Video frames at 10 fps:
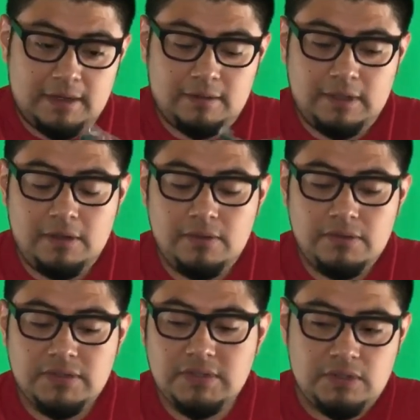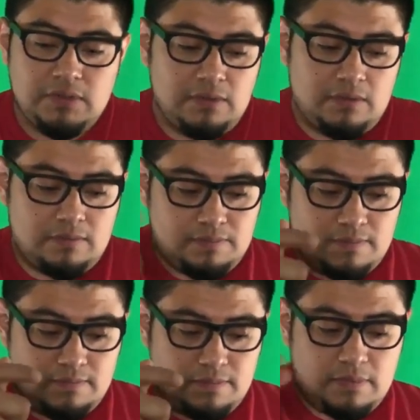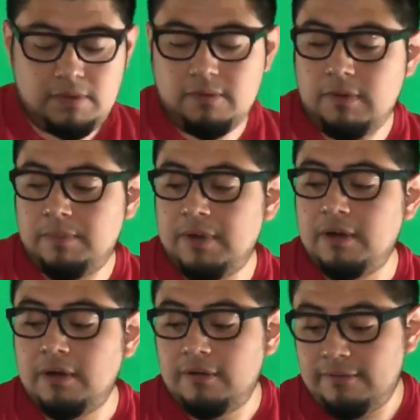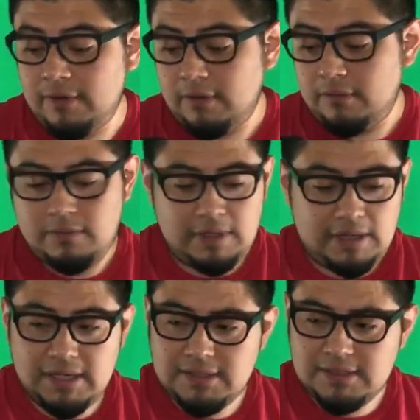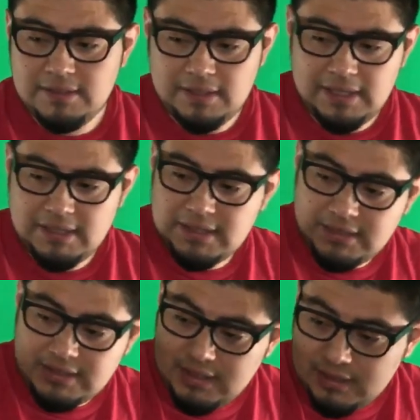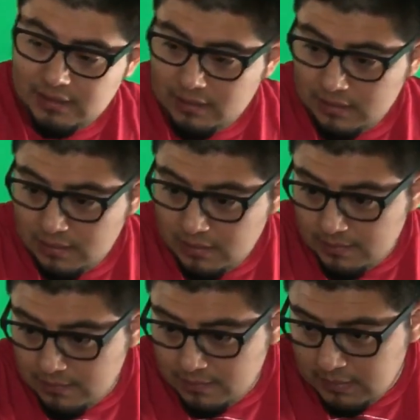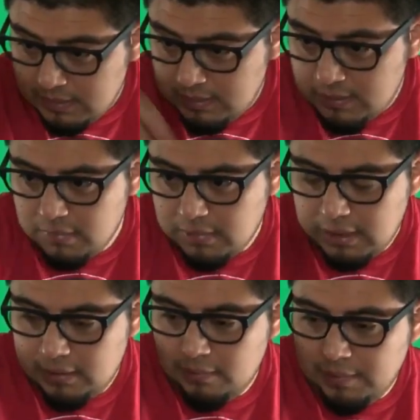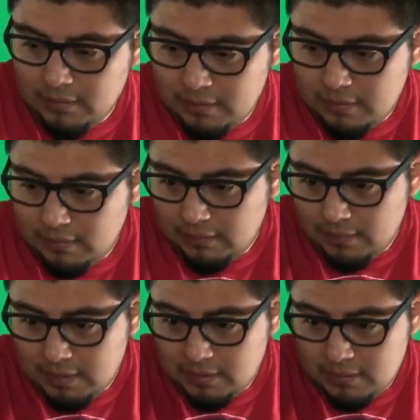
use to grip it onto your phone, and I guess that's it. I hope I ordered the right one.